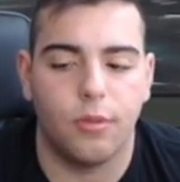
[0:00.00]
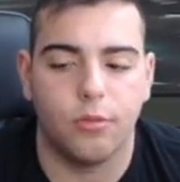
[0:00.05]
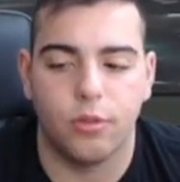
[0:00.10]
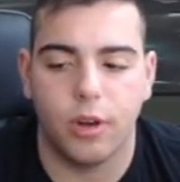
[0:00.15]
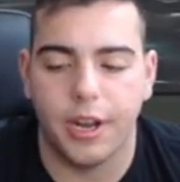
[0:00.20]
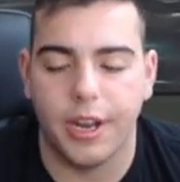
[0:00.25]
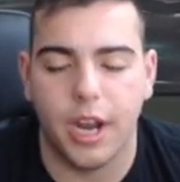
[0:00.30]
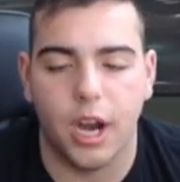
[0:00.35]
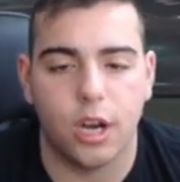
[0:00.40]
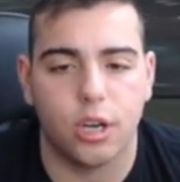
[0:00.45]

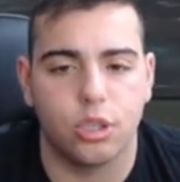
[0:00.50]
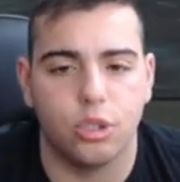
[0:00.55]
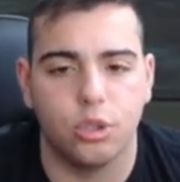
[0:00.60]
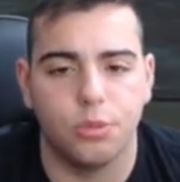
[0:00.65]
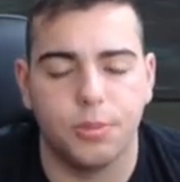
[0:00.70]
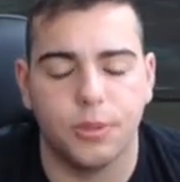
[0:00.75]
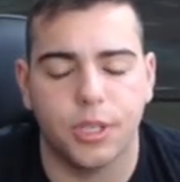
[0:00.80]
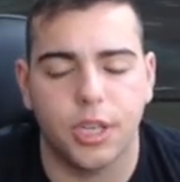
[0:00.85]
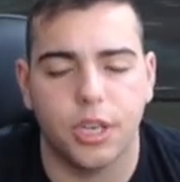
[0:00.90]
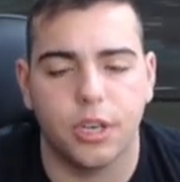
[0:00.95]
Ready our
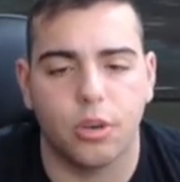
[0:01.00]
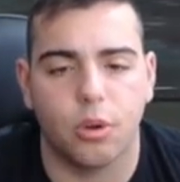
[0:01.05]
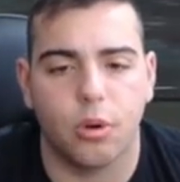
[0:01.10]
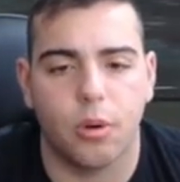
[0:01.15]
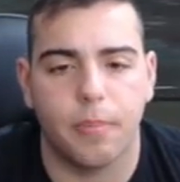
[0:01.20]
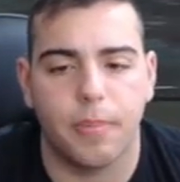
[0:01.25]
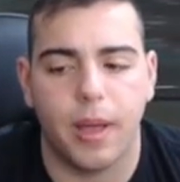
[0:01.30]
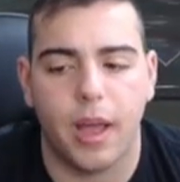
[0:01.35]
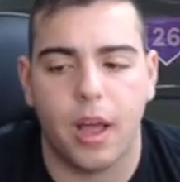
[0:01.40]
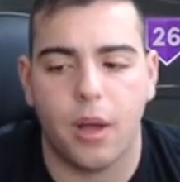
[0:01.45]
duplicate
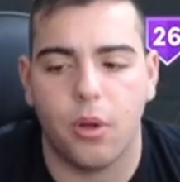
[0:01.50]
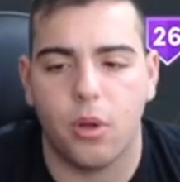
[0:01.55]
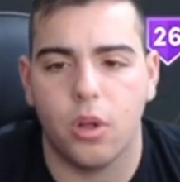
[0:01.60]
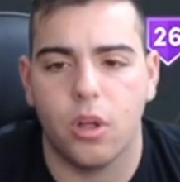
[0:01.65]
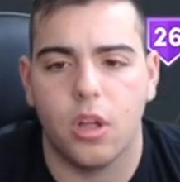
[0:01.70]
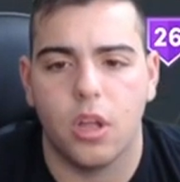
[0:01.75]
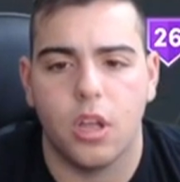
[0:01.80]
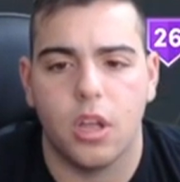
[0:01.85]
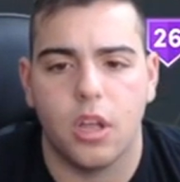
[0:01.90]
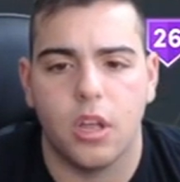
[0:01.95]
Norman
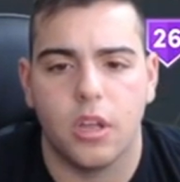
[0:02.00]
Powell.